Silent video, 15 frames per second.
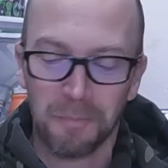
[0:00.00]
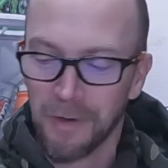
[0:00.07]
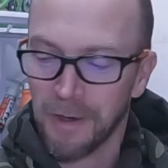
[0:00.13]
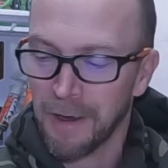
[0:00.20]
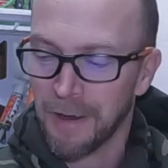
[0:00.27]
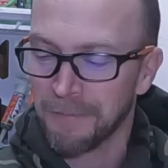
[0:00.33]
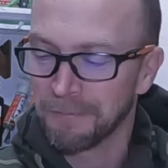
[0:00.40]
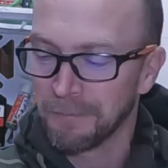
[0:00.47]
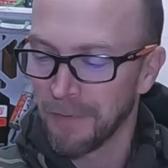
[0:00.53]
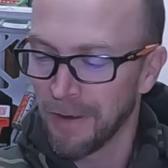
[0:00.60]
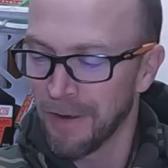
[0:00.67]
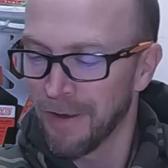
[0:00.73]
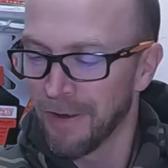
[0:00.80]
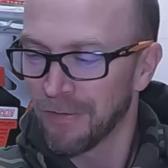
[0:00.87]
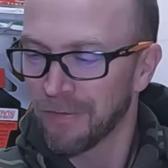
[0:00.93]
Okay,
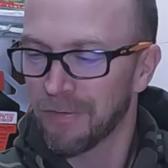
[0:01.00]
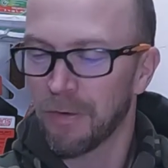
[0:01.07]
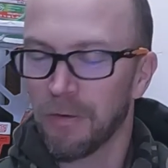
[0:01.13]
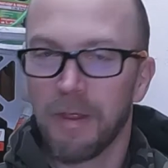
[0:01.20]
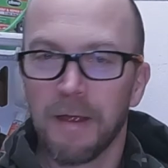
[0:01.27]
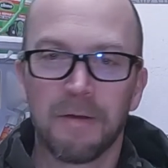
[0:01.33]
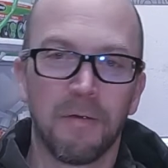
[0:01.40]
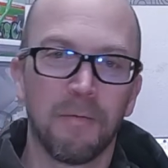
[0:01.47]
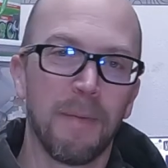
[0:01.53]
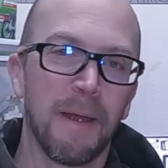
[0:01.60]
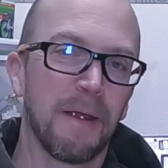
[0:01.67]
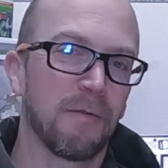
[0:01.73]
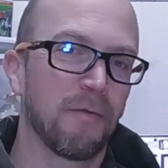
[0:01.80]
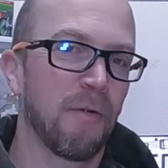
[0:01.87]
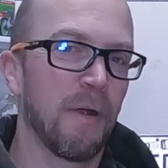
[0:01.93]
so they do
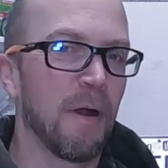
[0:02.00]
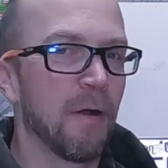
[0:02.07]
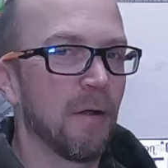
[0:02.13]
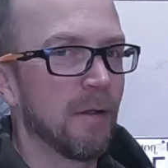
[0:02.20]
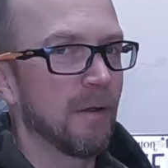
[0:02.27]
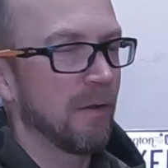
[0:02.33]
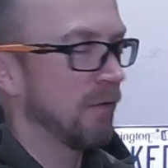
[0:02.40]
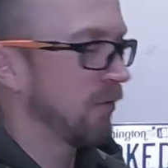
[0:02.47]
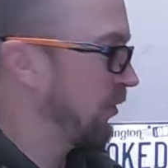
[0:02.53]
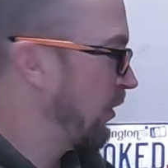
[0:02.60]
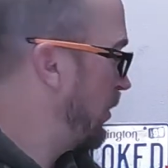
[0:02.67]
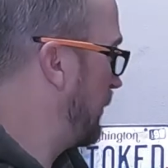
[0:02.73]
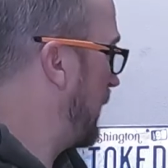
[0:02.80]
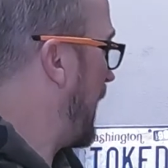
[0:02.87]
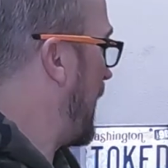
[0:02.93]
make trail
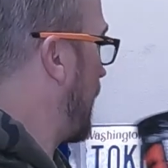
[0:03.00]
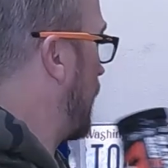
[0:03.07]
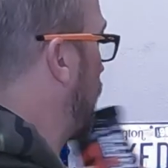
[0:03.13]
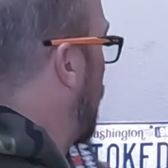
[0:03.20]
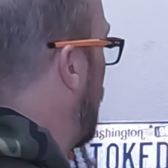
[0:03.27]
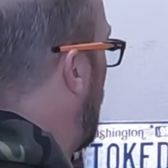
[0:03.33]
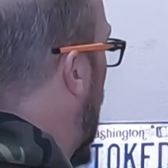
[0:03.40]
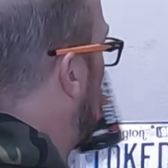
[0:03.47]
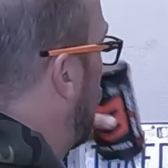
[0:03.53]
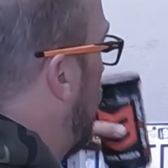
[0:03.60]
trail packs as